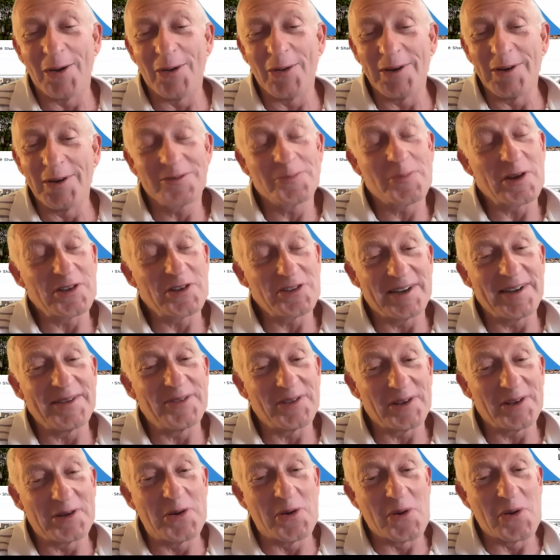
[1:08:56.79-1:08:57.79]
especially in the
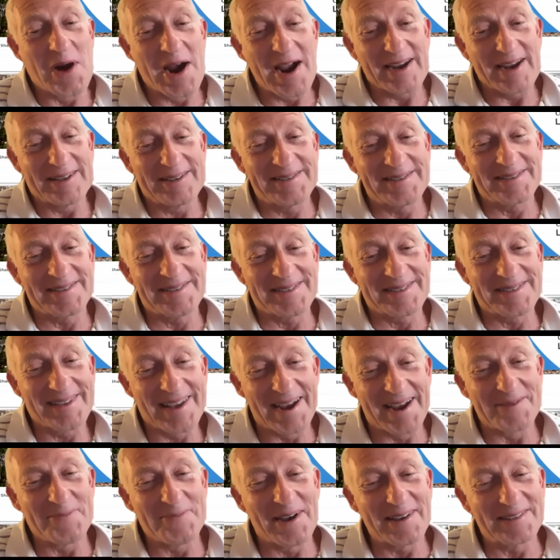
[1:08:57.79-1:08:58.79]
US, I
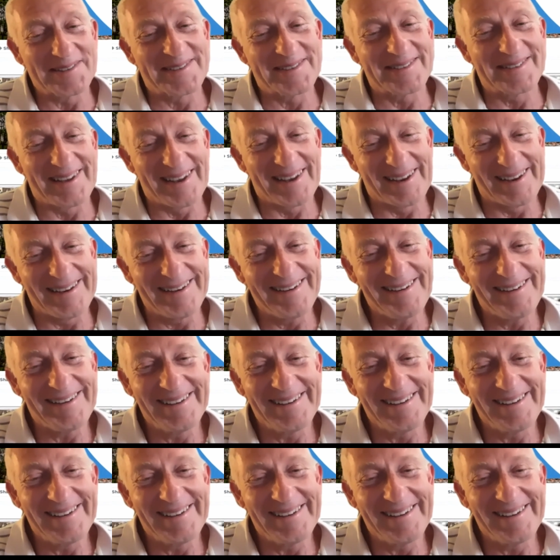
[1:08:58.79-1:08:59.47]
must say,